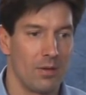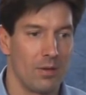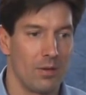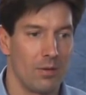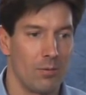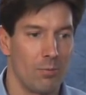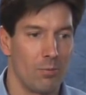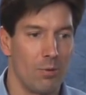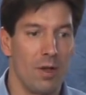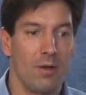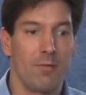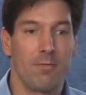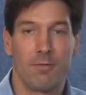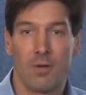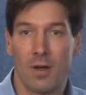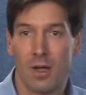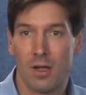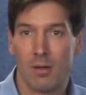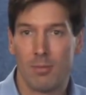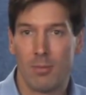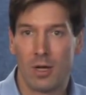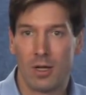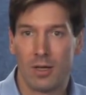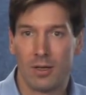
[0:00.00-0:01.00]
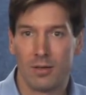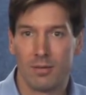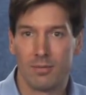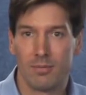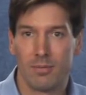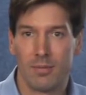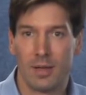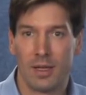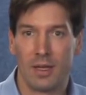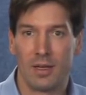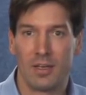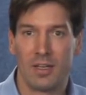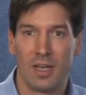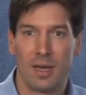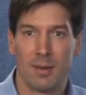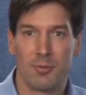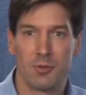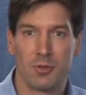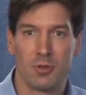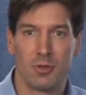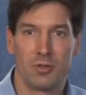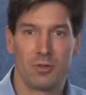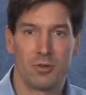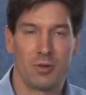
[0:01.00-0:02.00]
run FileMon and
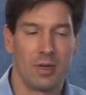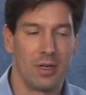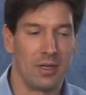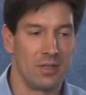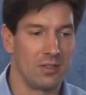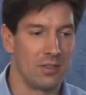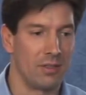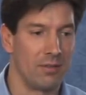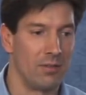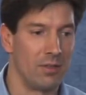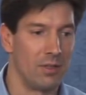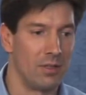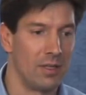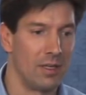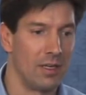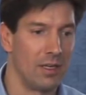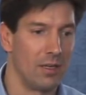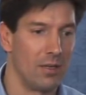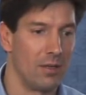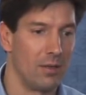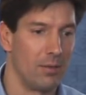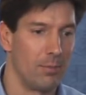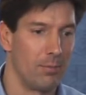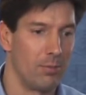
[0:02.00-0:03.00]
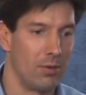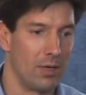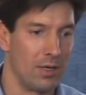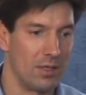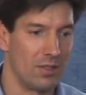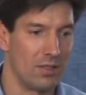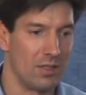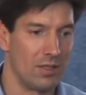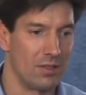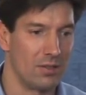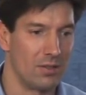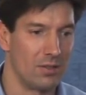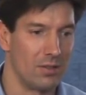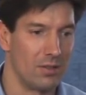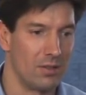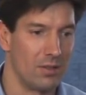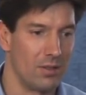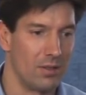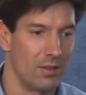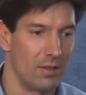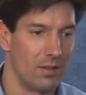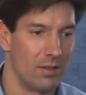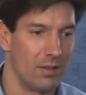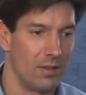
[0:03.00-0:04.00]
capture a trace of the link process.
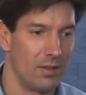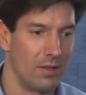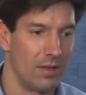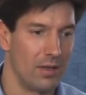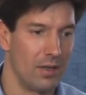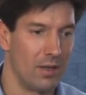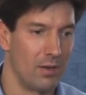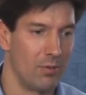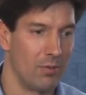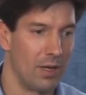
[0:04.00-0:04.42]
And